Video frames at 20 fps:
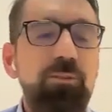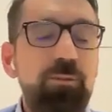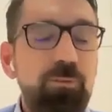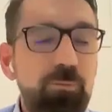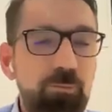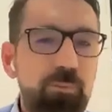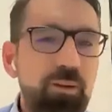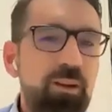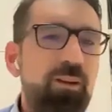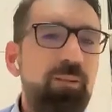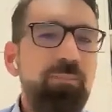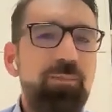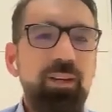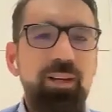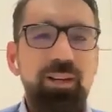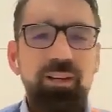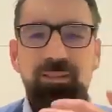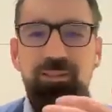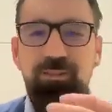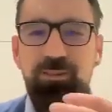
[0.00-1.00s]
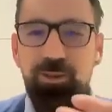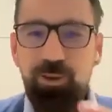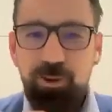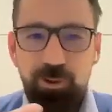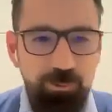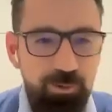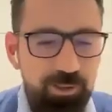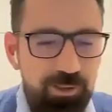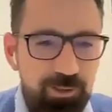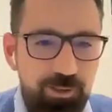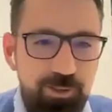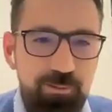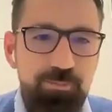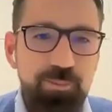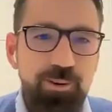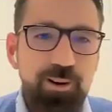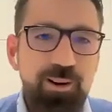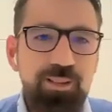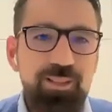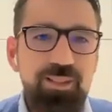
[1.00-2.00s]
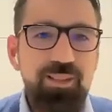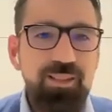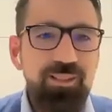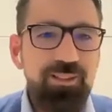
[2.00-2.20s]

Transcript: you, talk with your boss,